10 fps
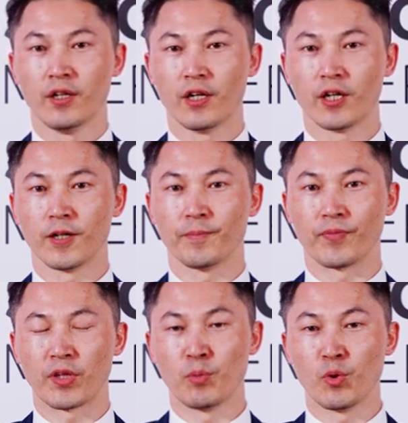
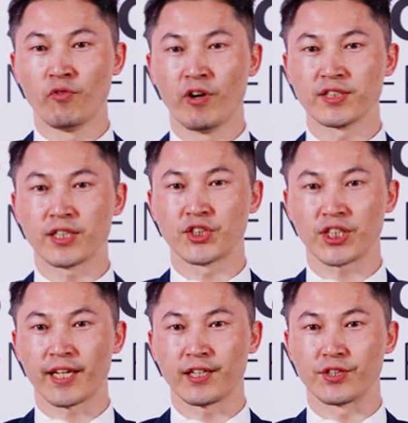the movers and
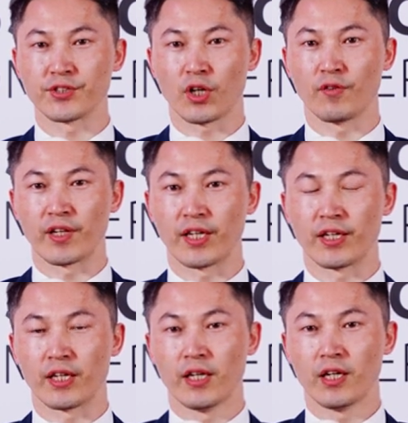shakers of the